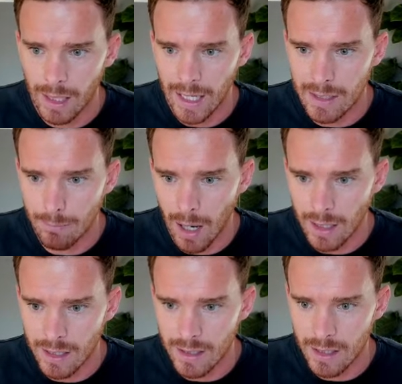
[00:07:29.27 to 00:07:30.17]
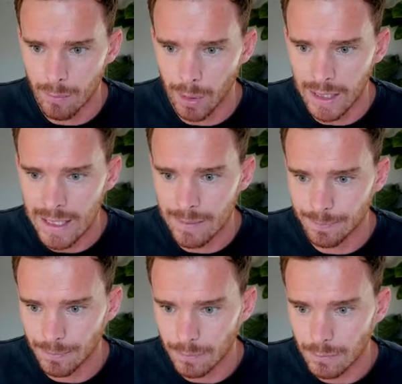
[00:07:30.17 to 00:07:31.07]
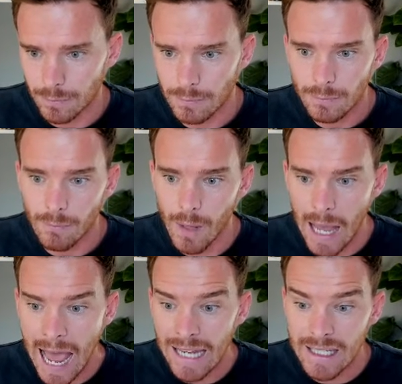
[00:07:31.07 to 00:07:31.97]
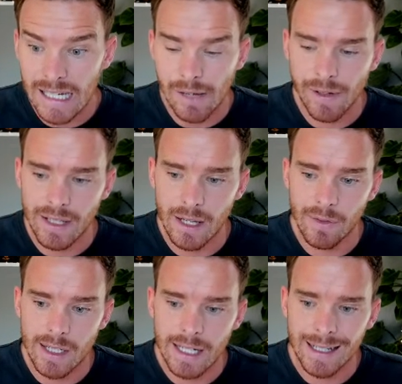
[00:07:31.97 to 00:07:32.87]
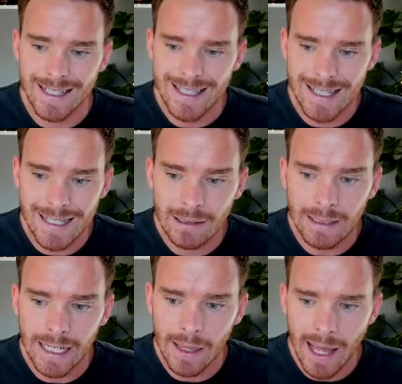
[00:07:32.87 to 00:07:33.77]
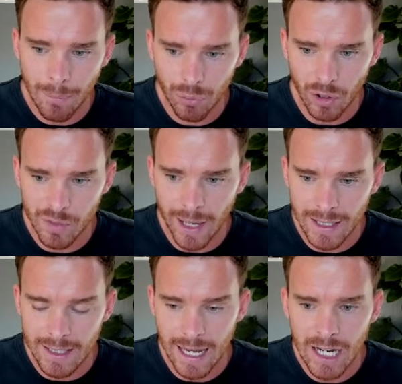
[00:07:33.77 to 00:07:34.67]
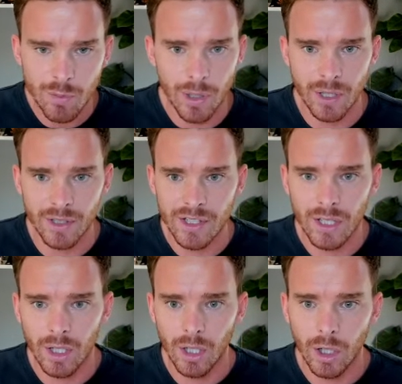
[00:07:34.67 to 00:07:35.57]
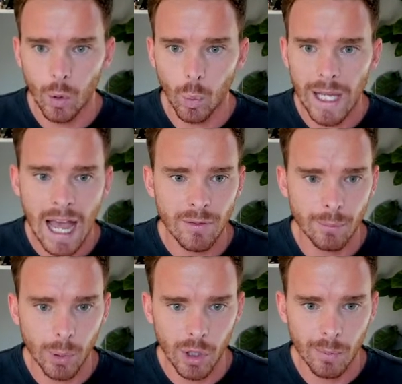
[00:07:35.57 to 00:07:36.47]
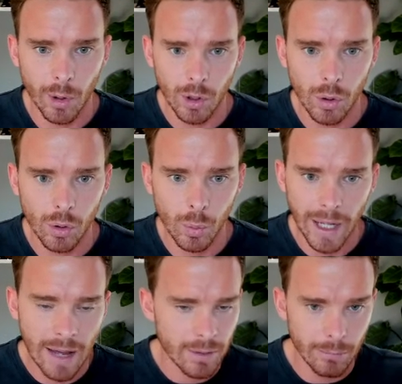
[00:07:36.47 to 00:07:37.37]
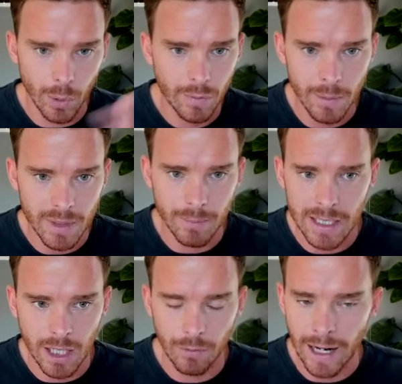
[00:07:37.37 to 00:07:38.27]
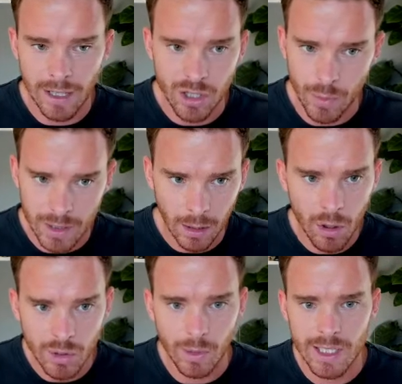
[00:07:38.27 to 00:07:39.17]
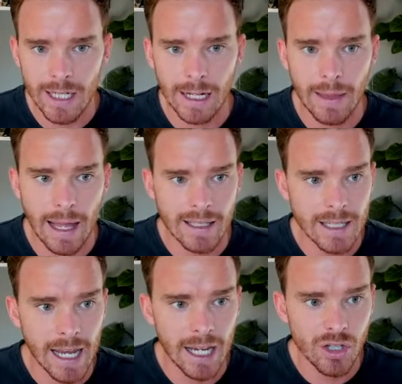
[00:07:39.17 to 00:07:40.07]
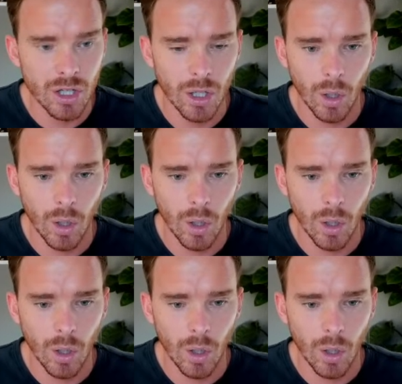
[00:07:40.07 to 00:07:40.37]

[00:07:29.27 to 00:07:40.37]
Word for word: is marked as complete. And if the deal is still in that prospect stage, because we haven't booked them on a call, we haven't moved them to meeting arranged, so as long as we're still in that stage,